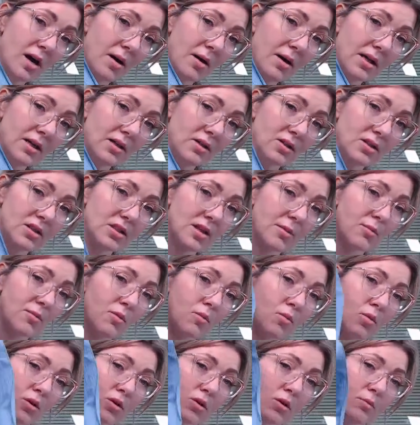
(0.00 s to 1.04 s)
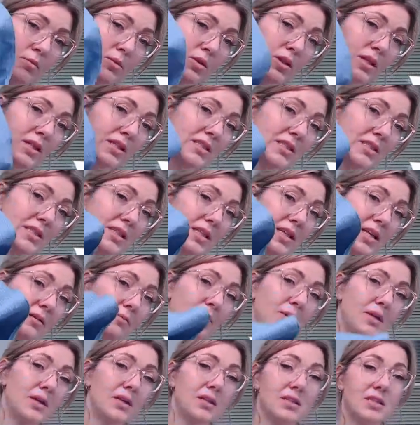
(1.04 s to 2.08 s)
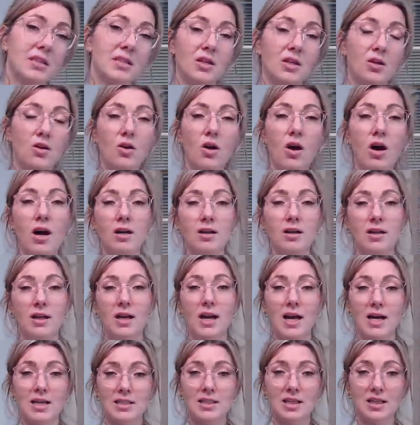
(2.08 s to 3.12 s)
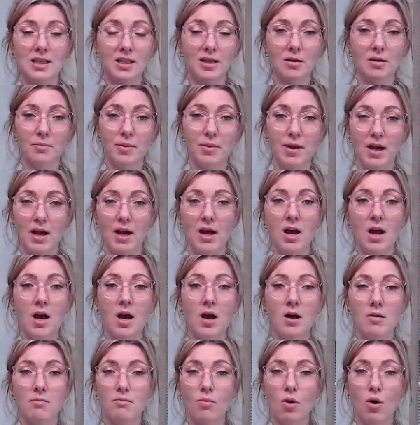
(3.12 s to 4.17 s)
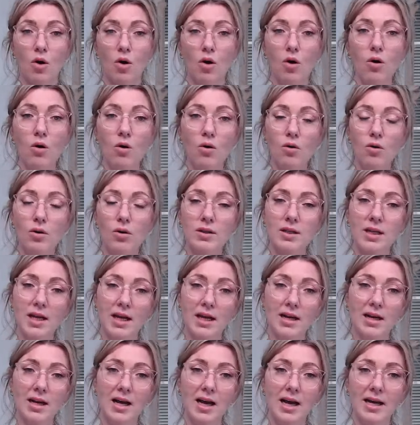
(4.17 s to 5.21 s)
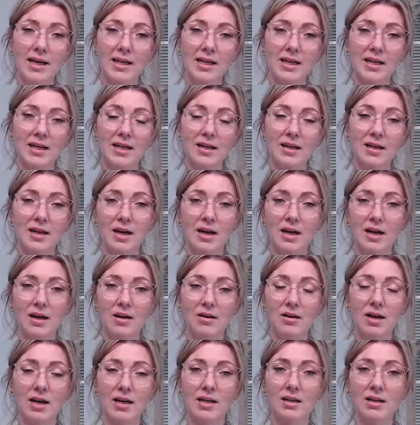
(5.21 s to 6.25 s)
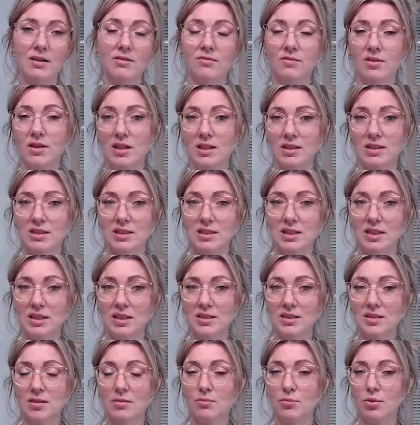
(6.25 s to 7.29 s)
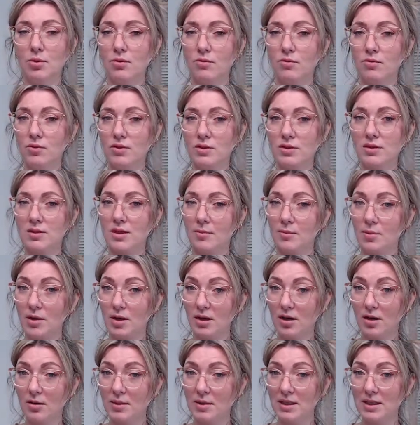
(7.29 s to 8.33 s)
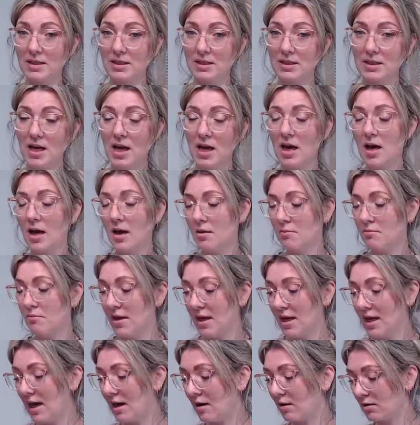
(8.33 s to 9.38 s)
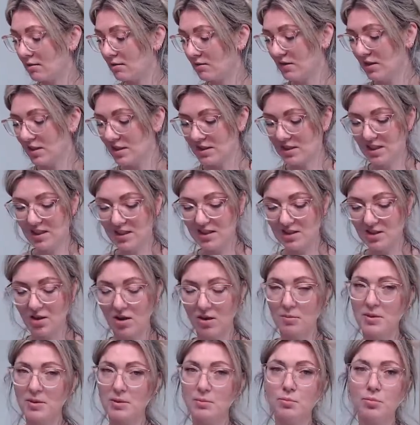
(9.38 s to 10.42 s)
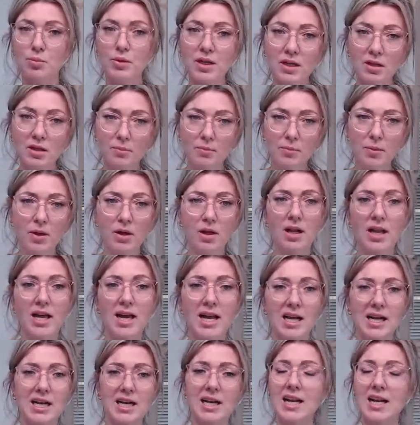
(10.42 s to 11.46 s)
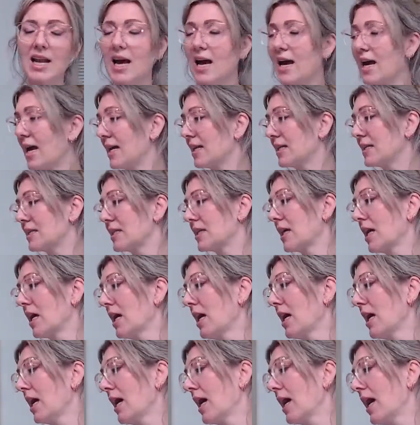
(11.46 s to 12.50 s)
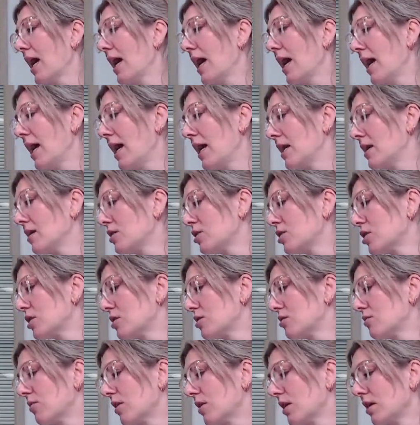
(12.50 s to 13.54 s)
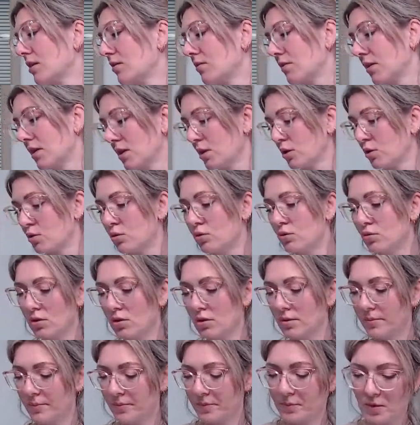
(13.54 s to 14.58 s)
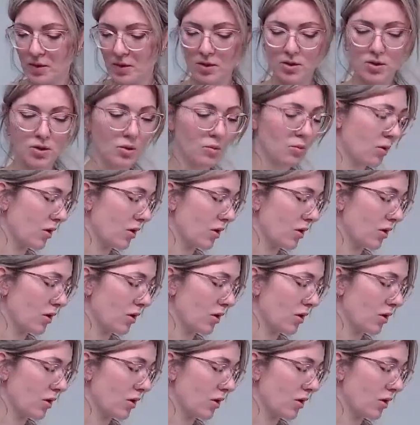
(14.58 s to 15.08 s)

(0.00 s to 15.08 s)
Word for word: uh, in your summer wardrobe. And you can see that because it's a cotton, it has a little bit more hold and I can uh, I can really see some beautiful summer garments made out of this. And it's gonna be breathable and light and just really, really cool to